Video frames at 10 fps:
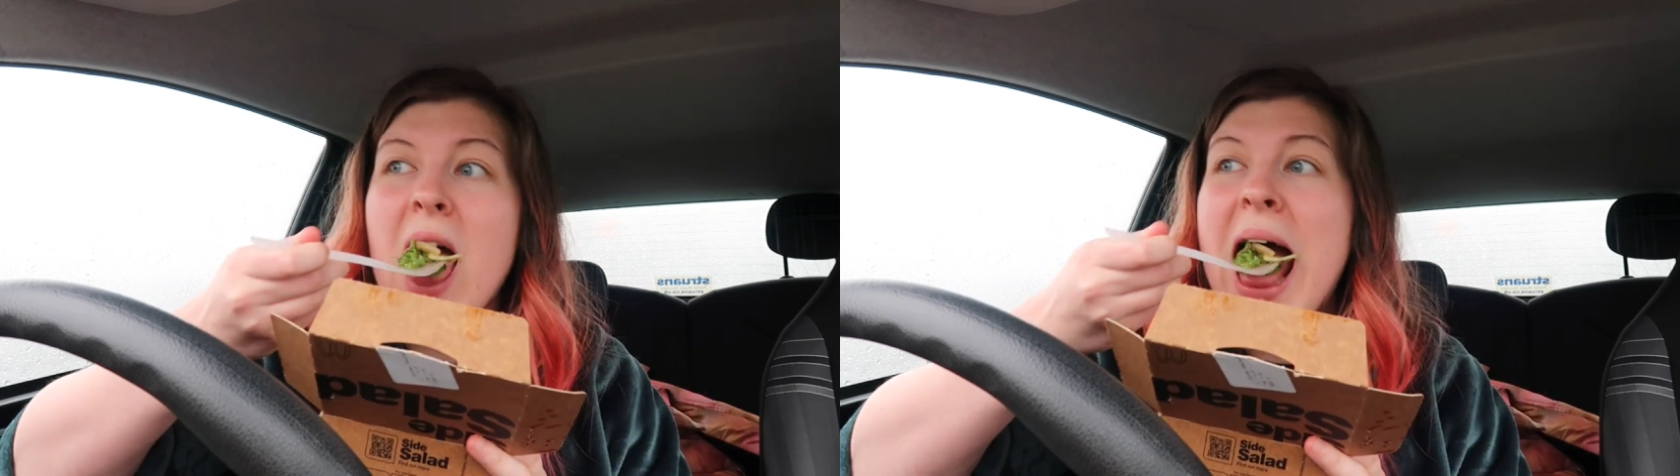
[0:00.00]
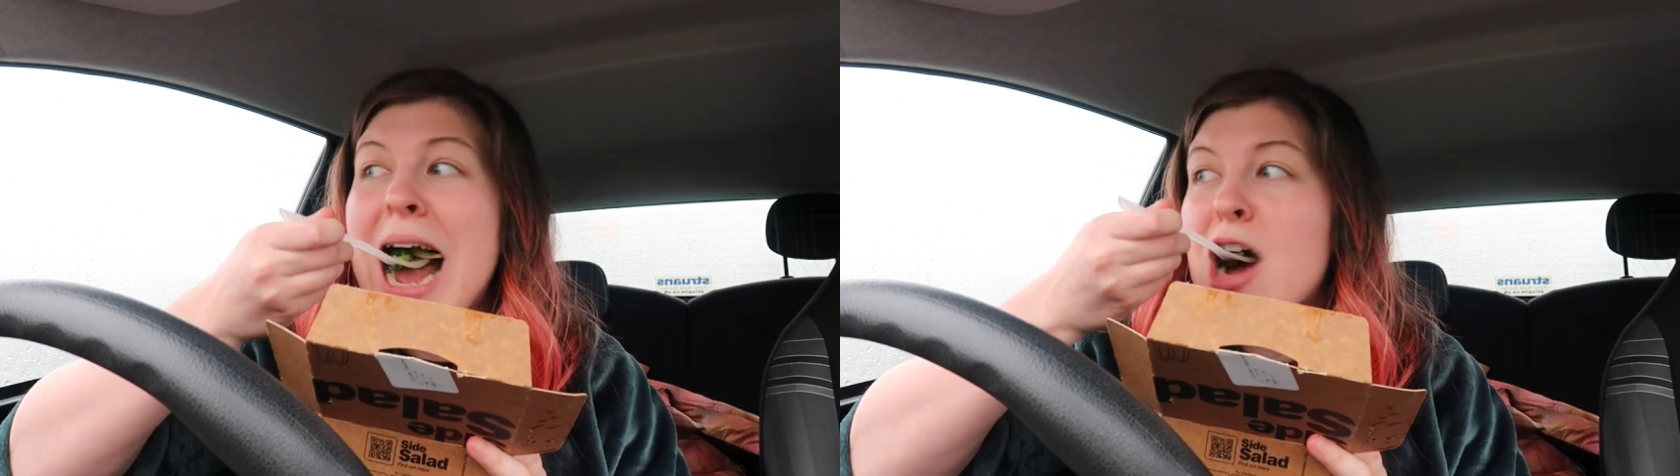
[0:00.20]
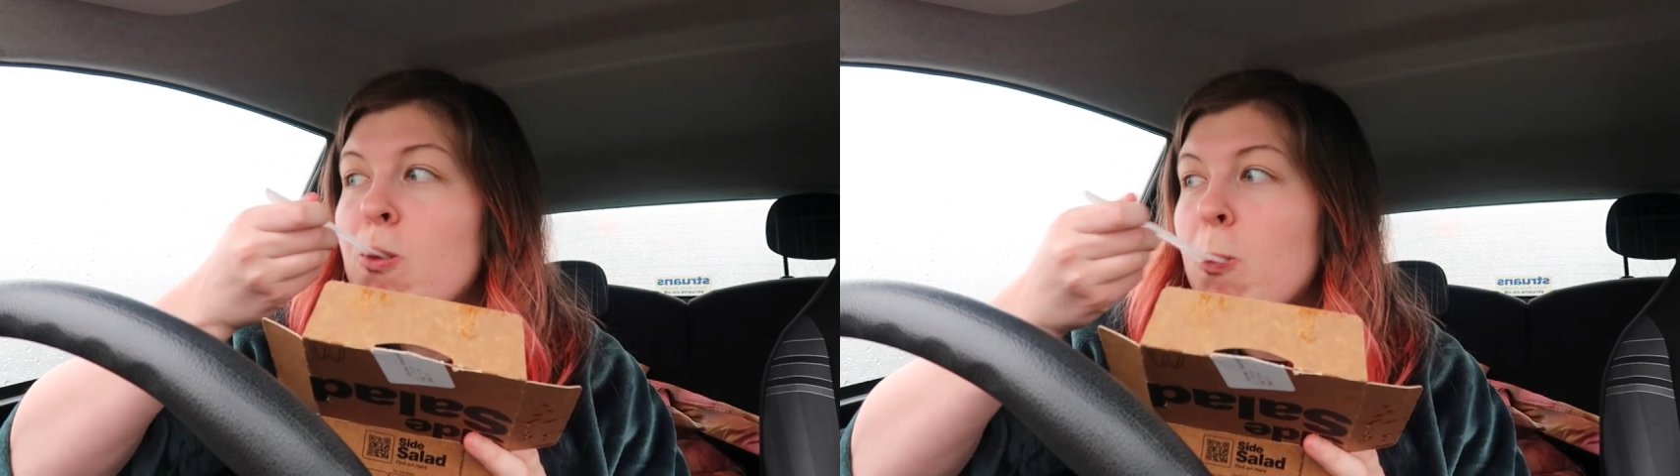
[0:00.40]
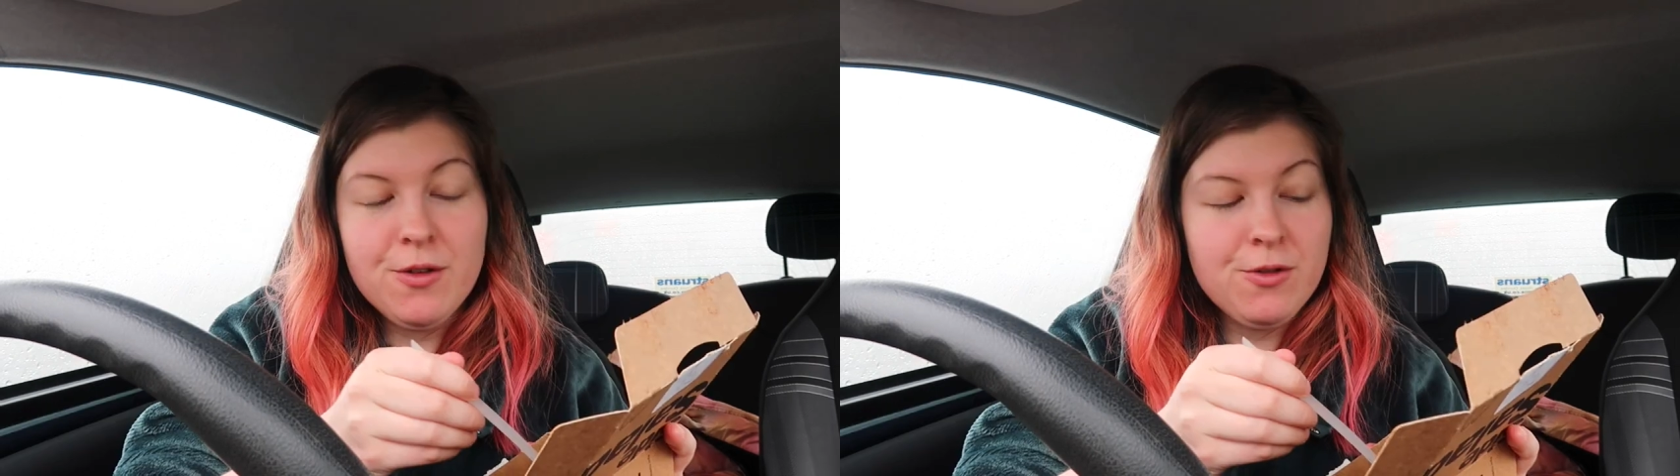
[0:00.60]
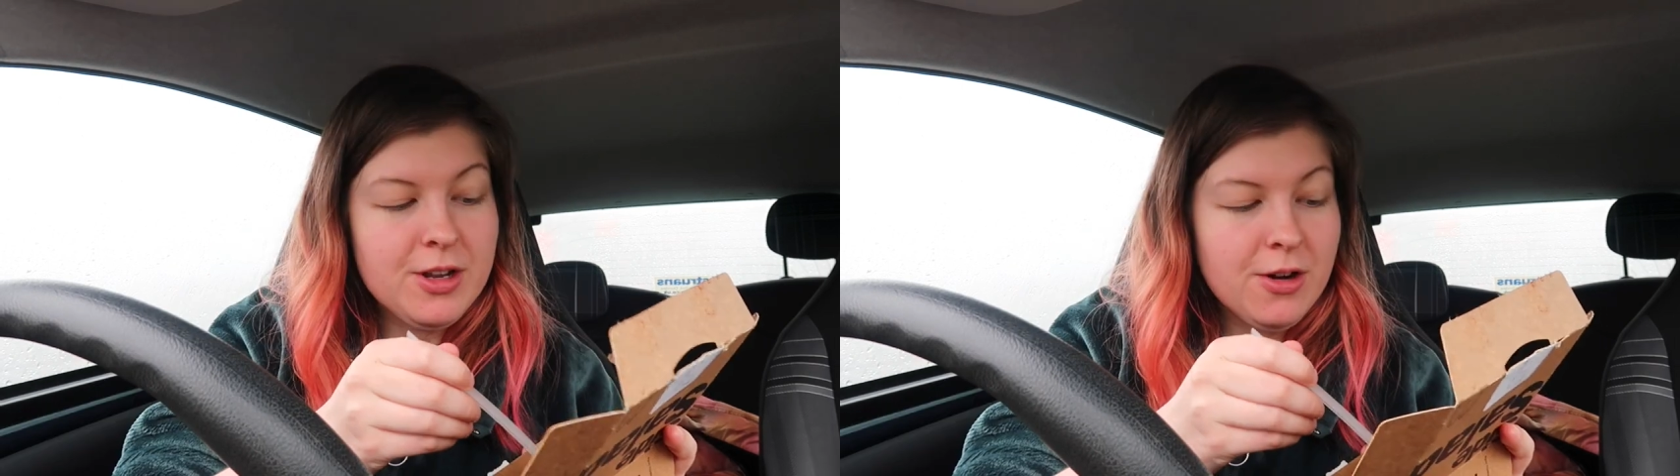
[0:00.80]
I'm very
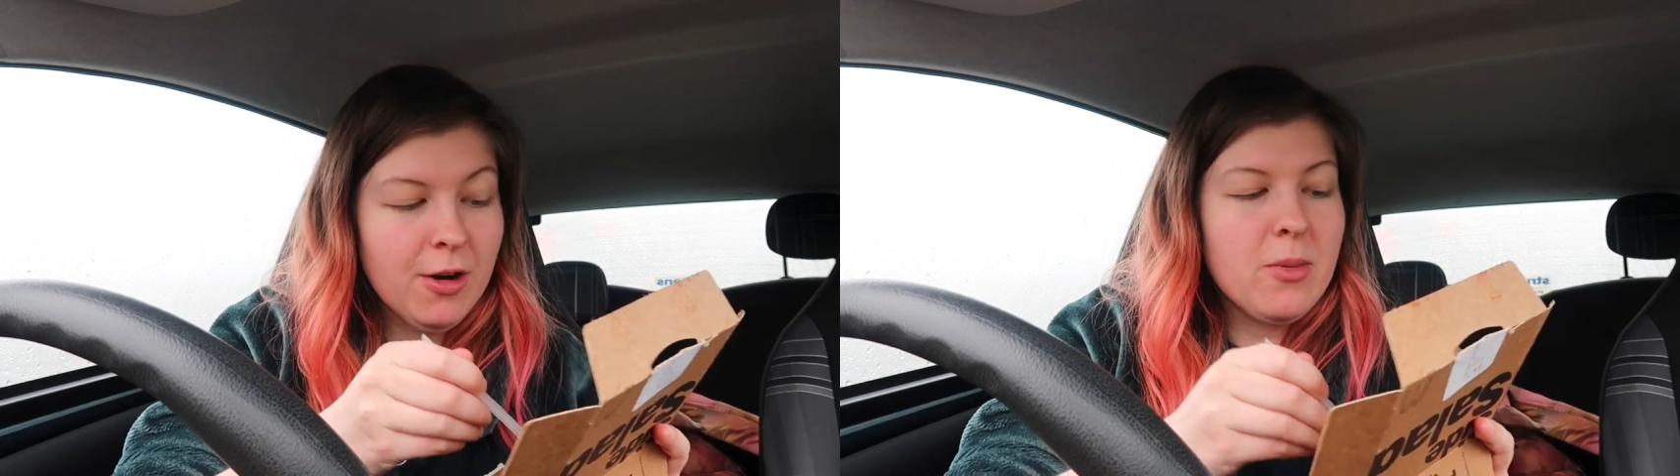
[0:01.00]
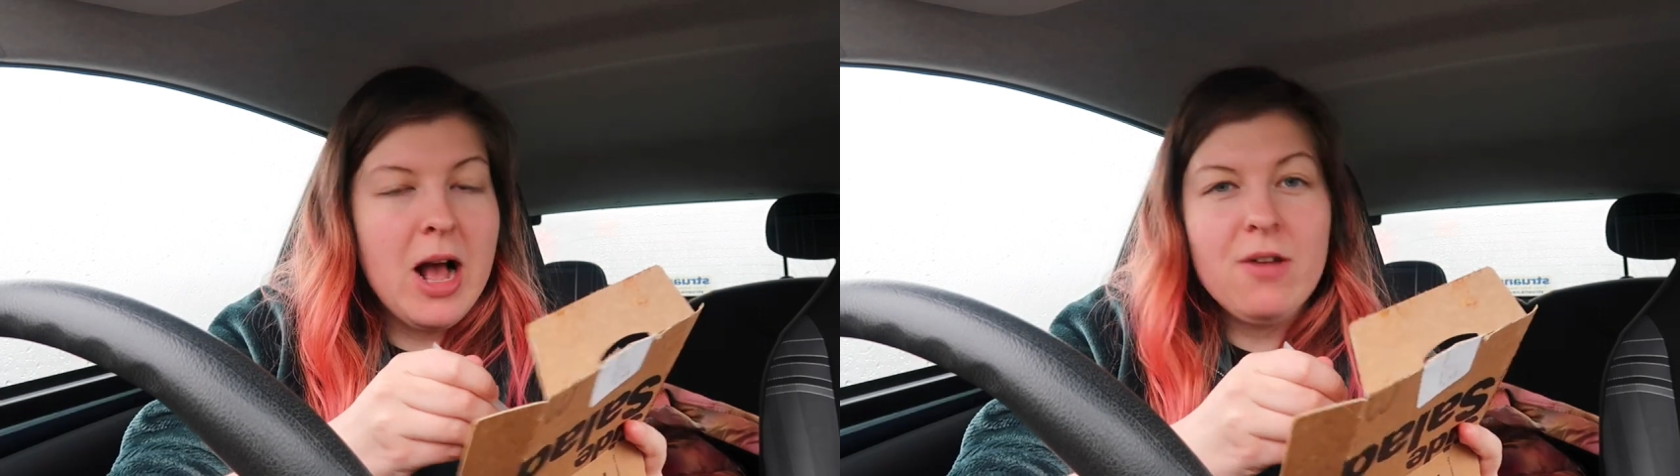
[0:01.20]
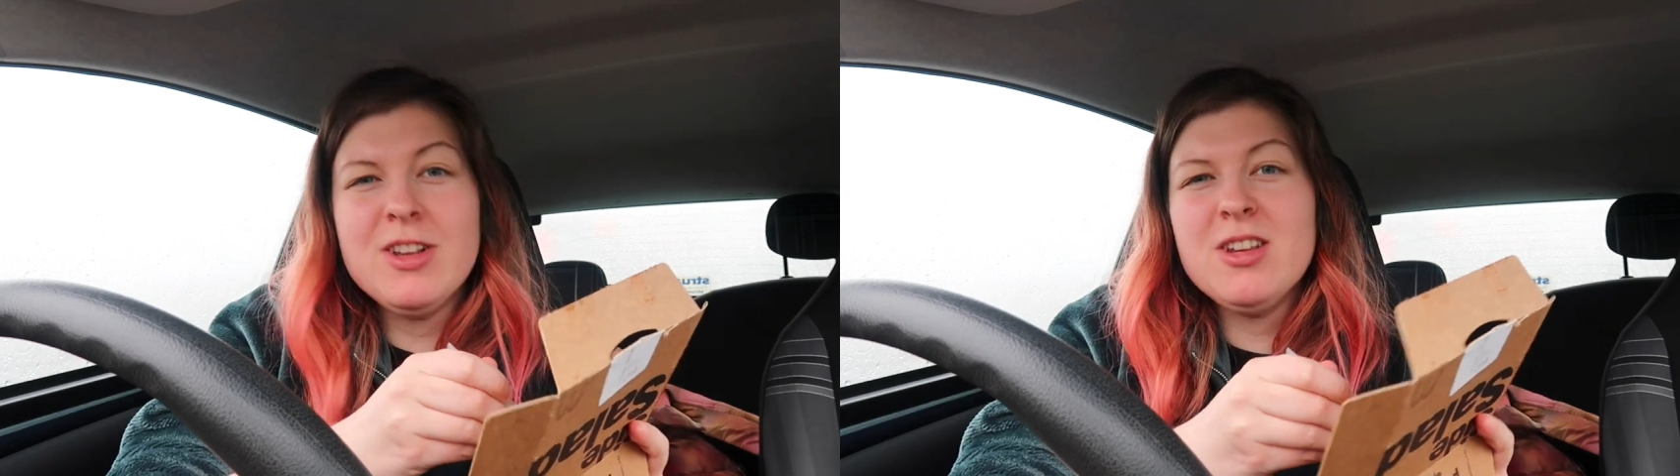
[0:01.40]
excited for dinner because I'm having